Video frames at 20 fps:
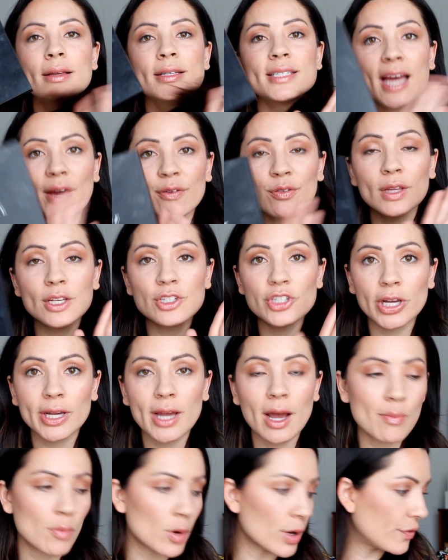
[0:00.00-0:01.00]
definitely check
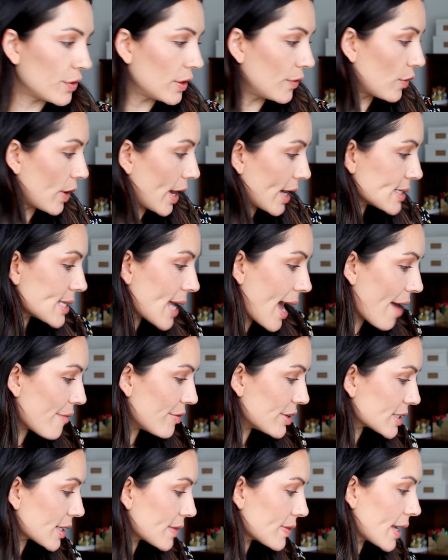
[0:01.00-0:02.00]
out Morphe if you guys
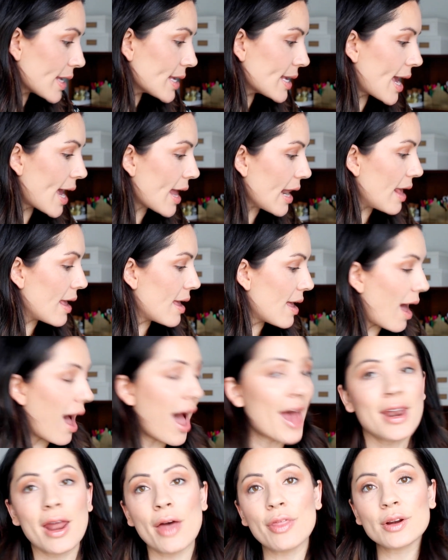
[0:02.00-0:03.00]
haven't done that yet.
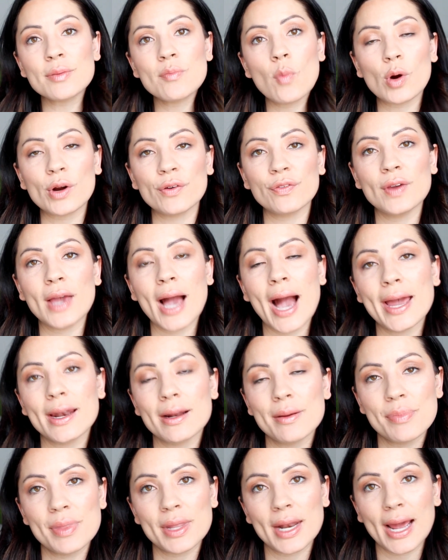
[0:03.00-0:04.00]
Another Morphe
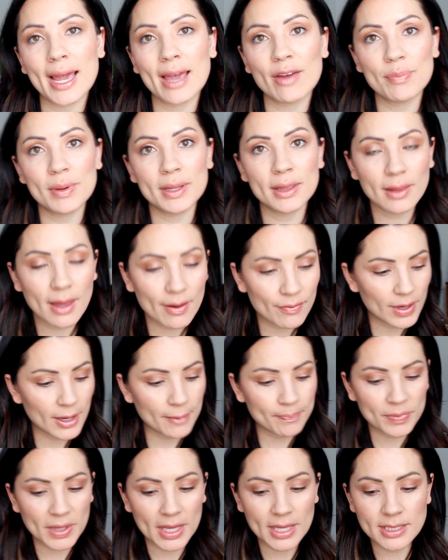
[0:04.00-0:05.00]
item that I have been
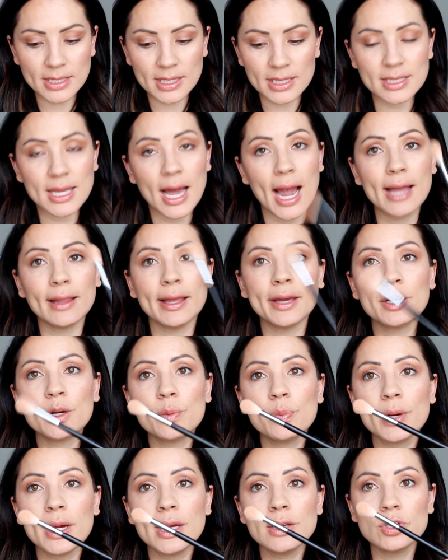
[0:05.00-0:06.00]
loving is this
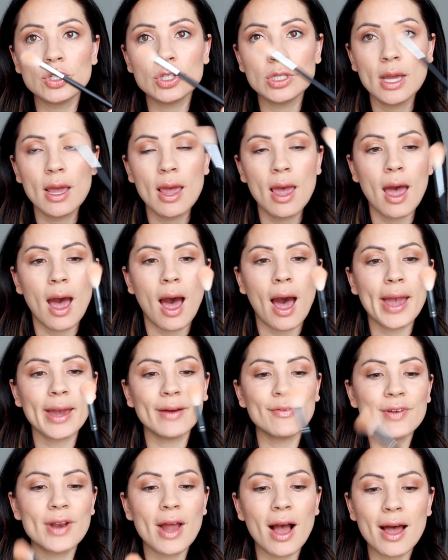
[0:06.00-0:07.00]
highlighter brush. I
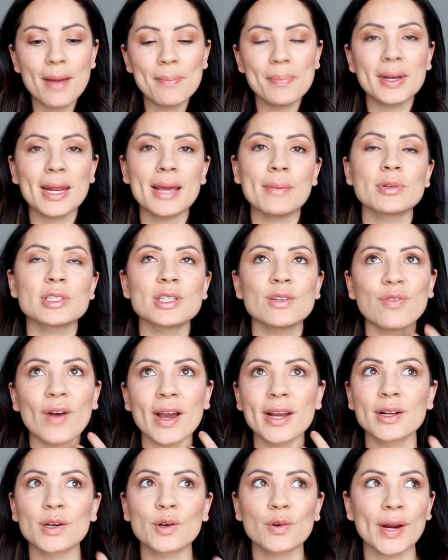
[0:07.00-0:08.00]
have not been able to
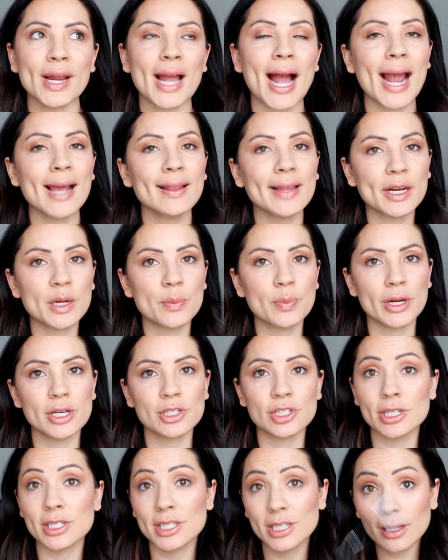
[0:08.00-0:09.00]
find a great highlighter
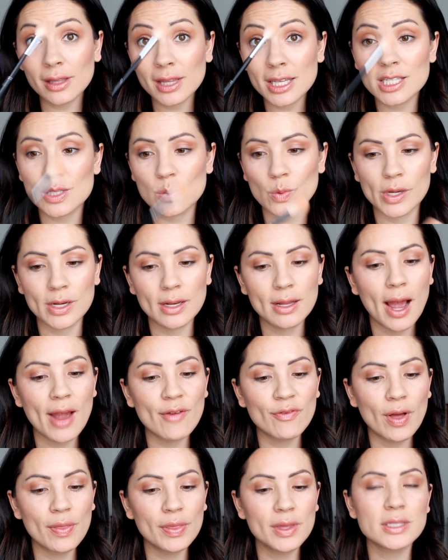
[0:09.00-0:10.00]
brush until this one.
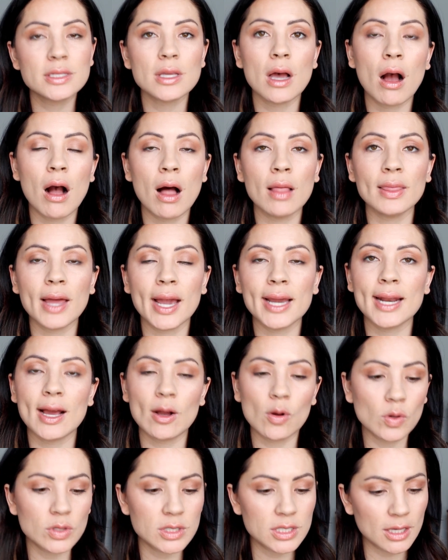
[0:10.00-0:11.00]
I found this online
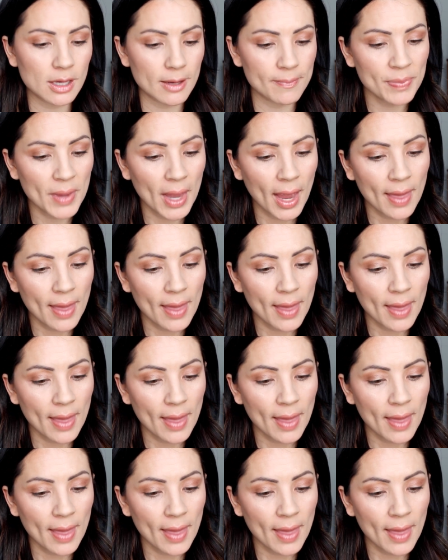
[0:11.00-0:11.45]
at Ulta.